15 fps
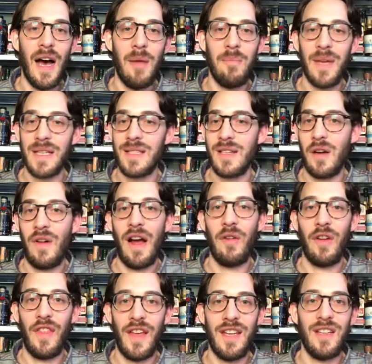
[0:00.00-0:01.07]
mixing around
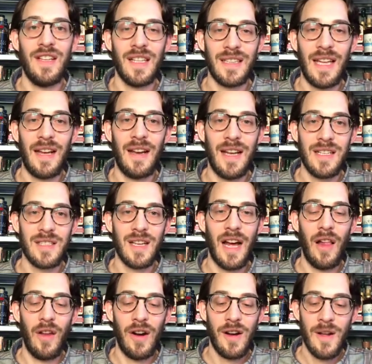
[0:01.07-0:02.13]
with it, you get that nice
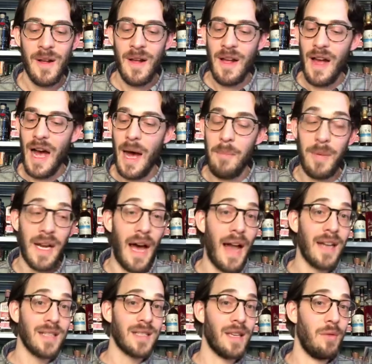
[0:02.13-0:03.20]
color. But
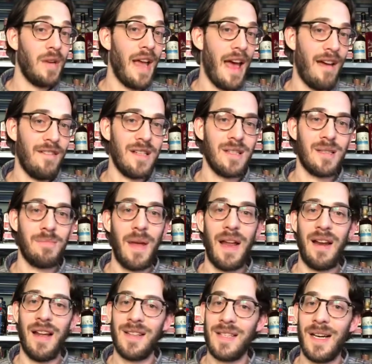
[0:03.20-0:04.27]
honestly, we haven't
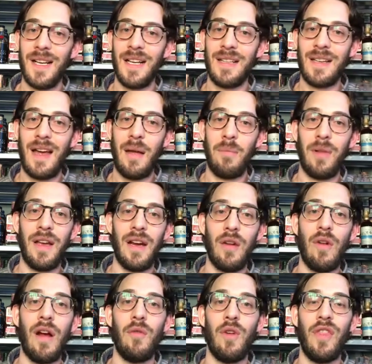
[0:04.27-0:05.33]
spent a ton of time playing
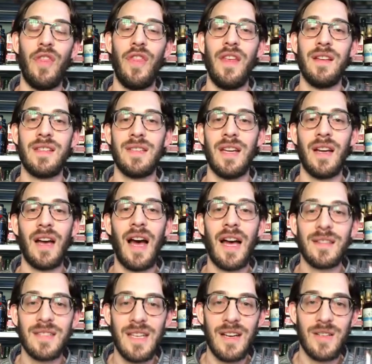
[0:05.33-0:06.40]
around with this in
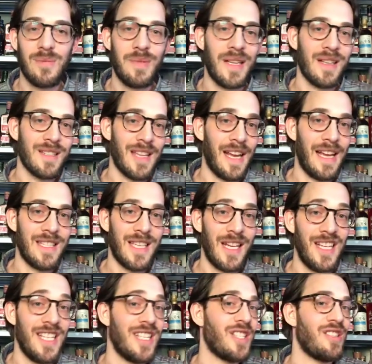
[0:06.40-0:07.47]
cocktails because, like I said, it is